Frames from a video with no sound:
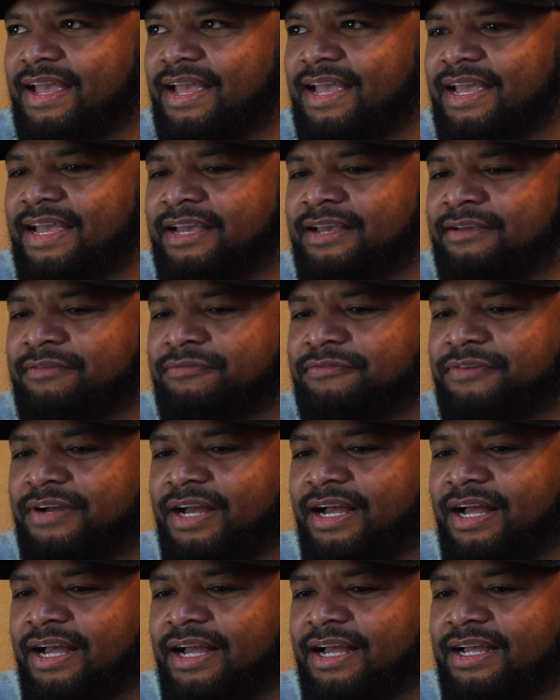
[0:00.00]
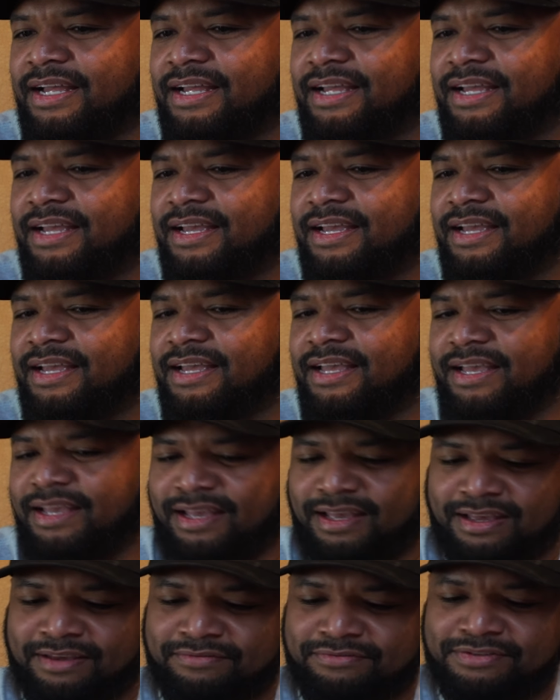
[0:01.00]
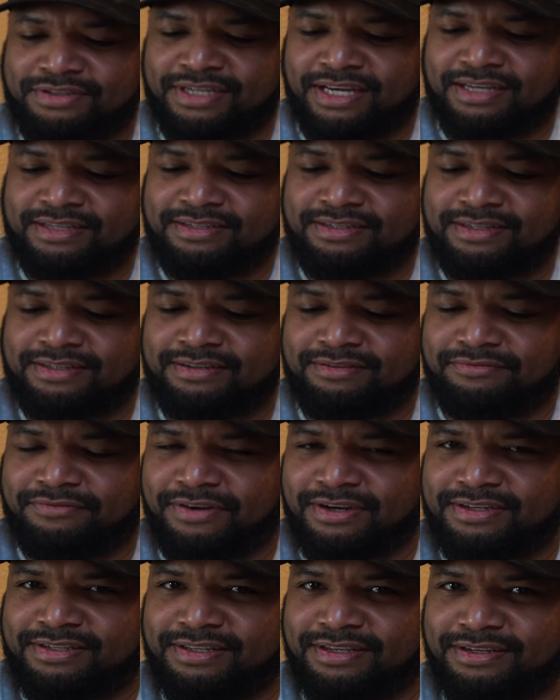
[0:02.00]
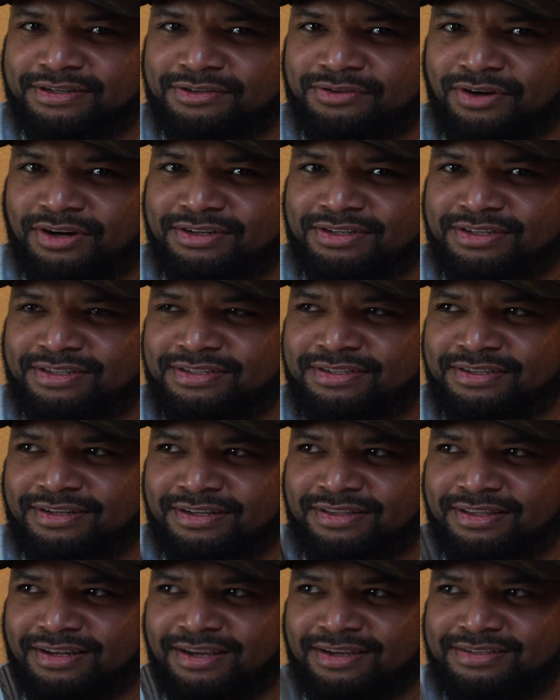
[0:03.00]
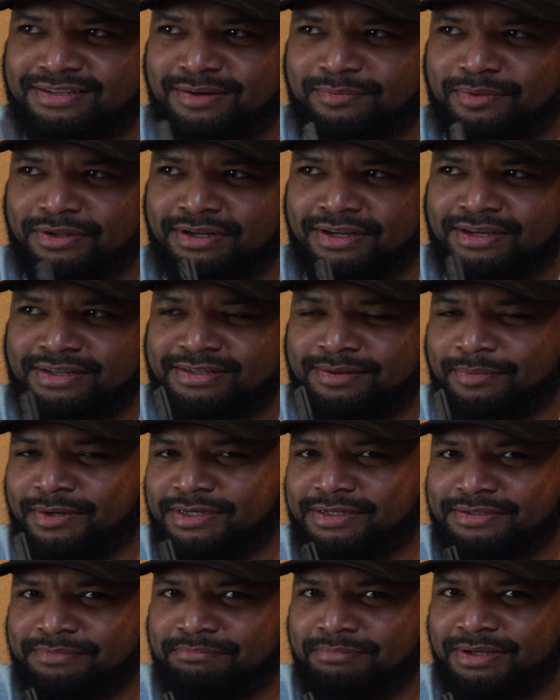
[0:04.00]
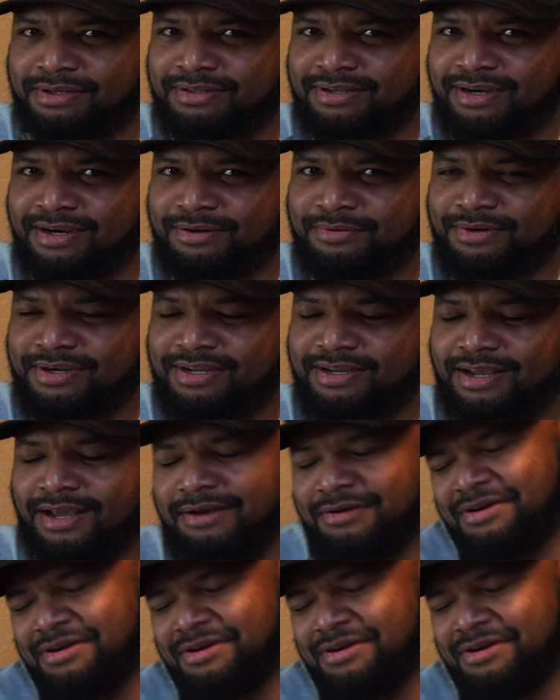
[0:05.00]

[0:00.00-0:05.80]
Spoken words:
If Jess doesn't finish the instructions in like the next couple of days, I might just build it anyway.